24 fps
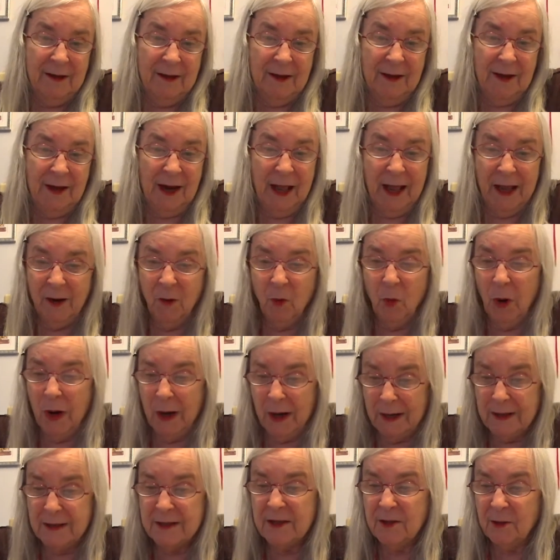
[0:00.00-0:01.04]

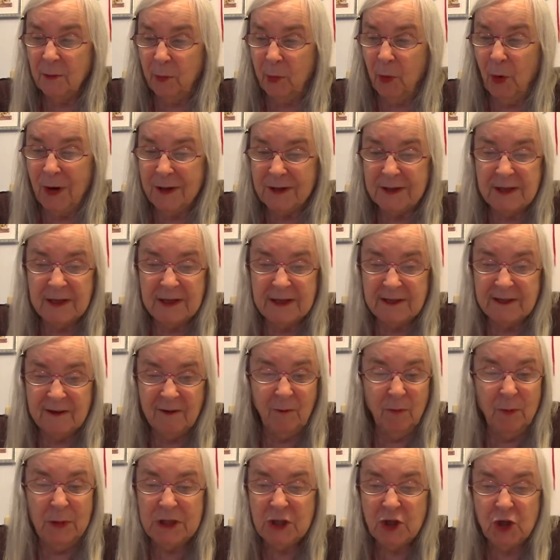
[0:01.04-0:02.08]
Likewise, the process
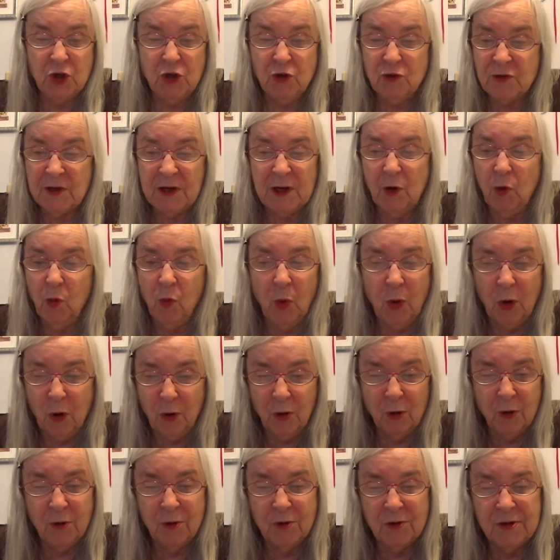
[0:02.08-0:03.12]
of misusing
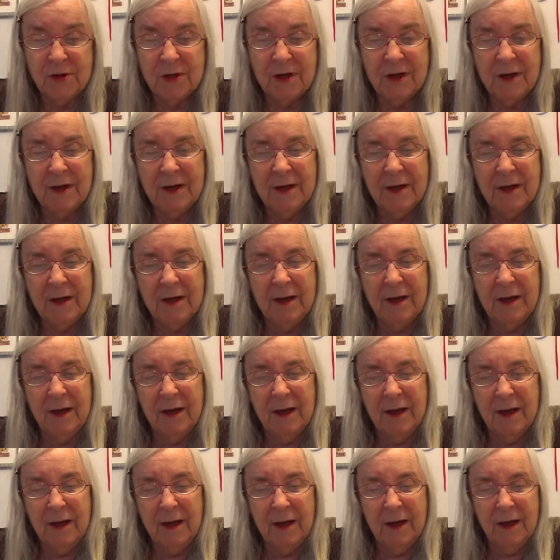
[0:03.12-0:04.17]
words
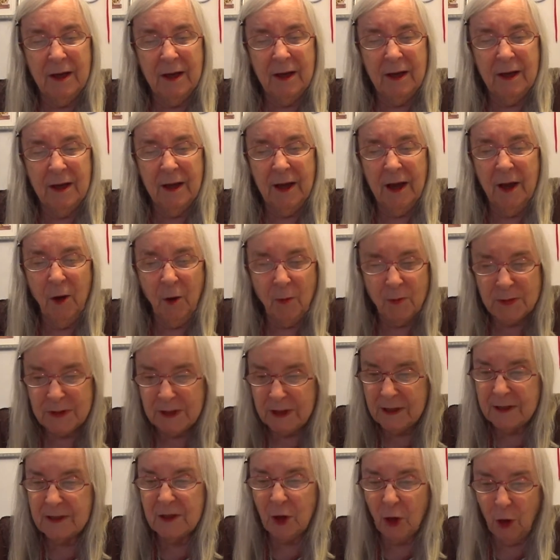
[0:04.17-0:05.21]
helps
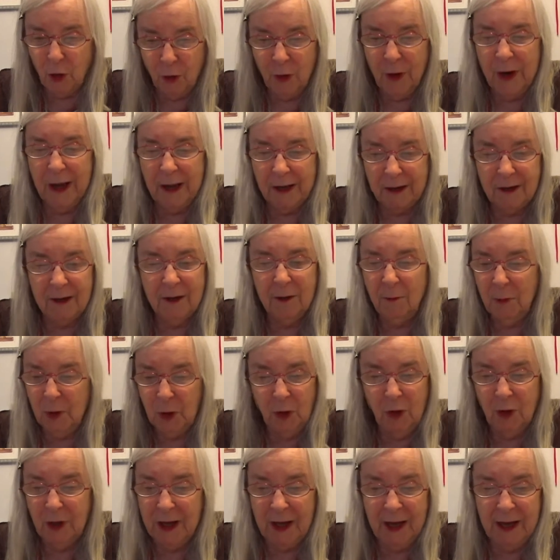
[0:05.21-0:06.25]
us learn how to
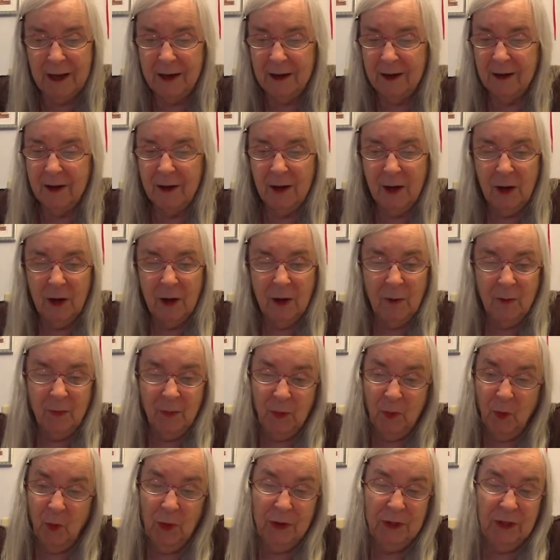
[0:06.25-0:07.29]
communicate
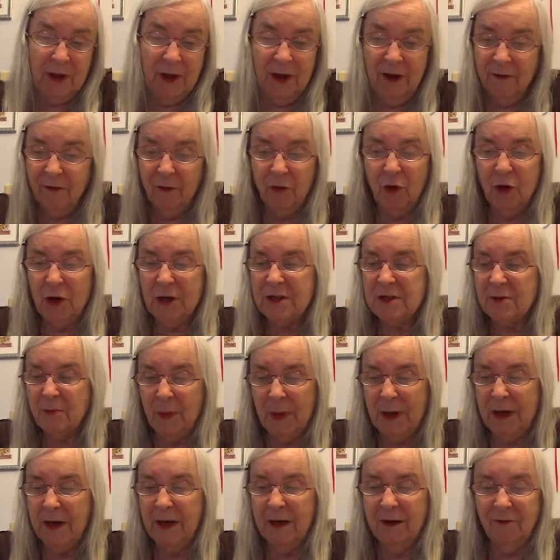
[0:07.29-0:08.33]
with
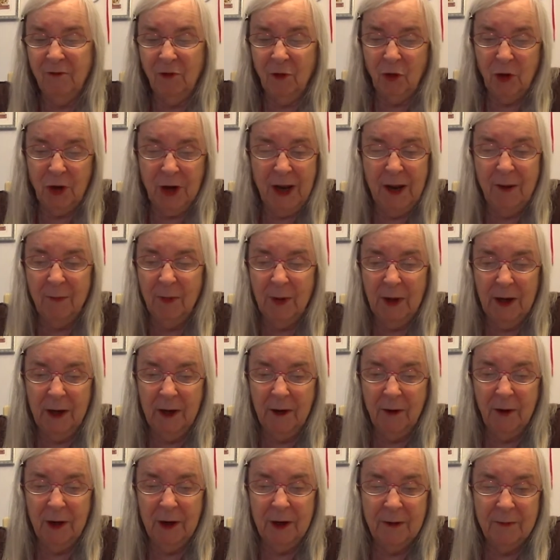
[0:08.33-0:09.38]
ever-expanding
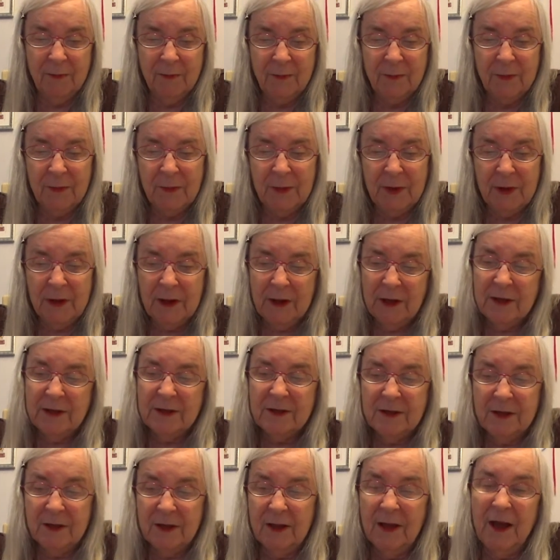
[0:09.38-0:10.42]
vocabulary.
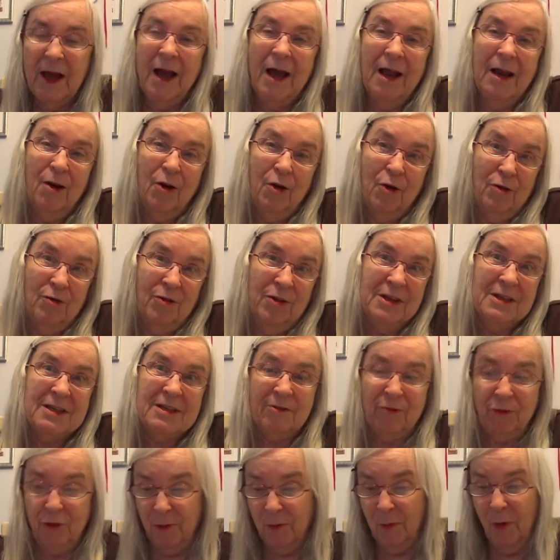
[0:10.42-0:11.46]
I learned this
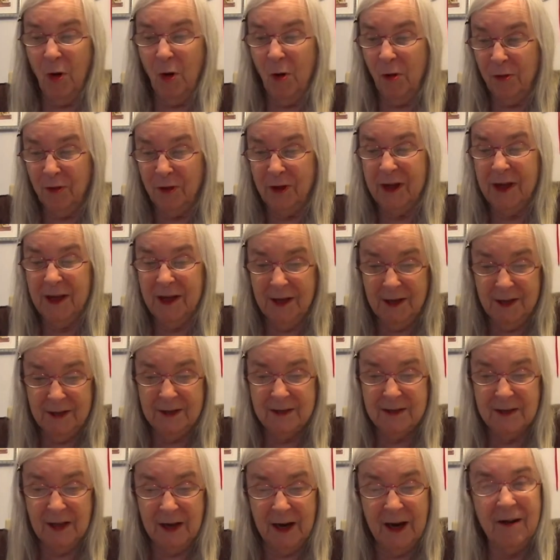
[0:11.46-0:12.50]
from all the
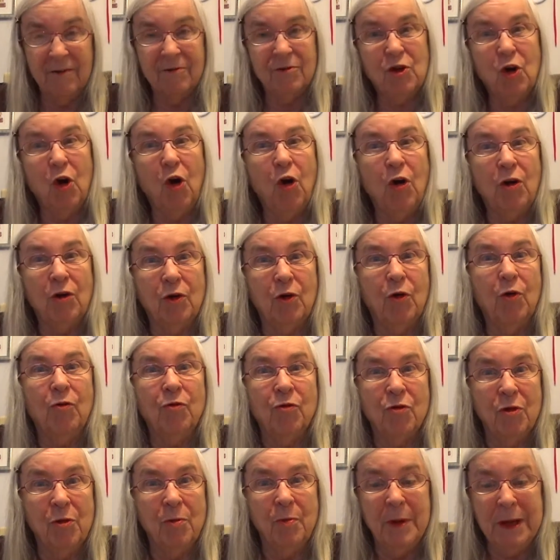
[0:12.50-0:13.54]
kids that I've taught
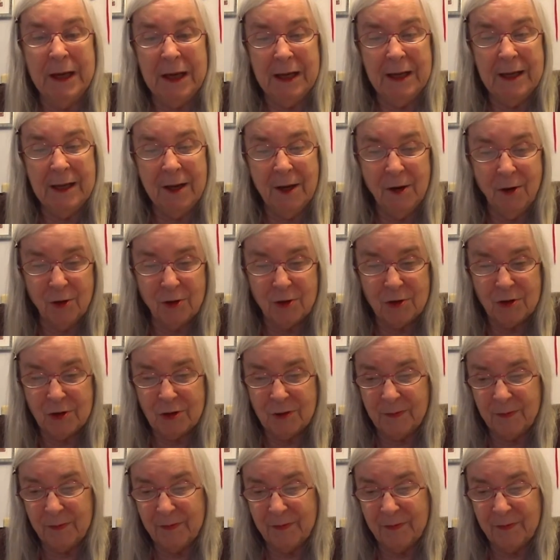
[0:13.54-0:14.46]
over the many years.